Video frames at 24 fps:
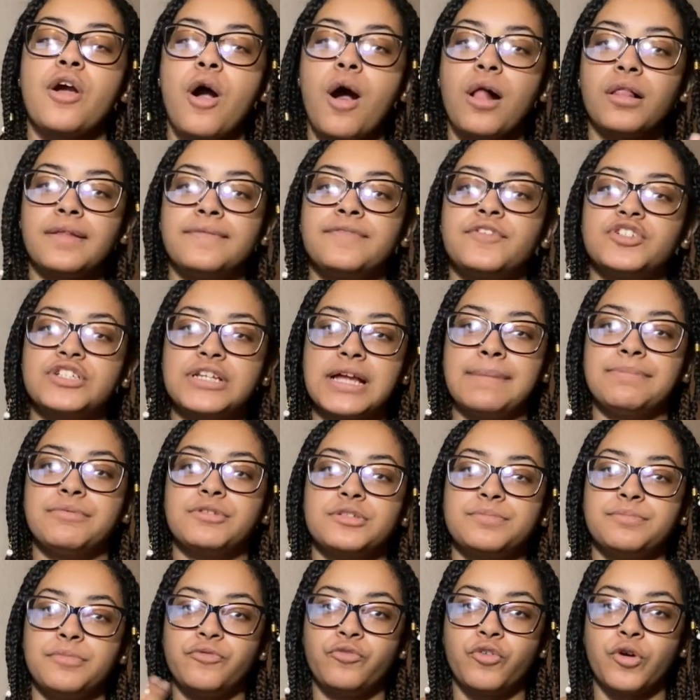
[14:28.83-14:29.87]
all of your
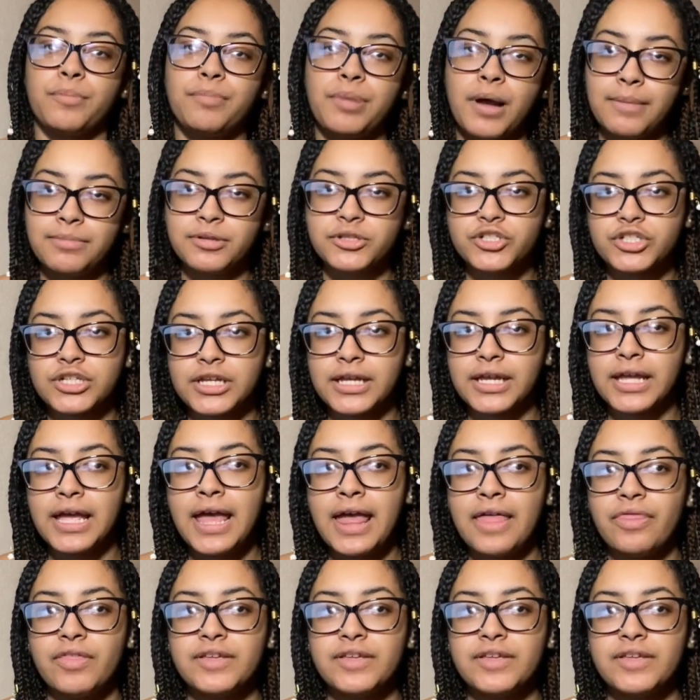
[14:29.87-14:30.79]
chapters before publishing.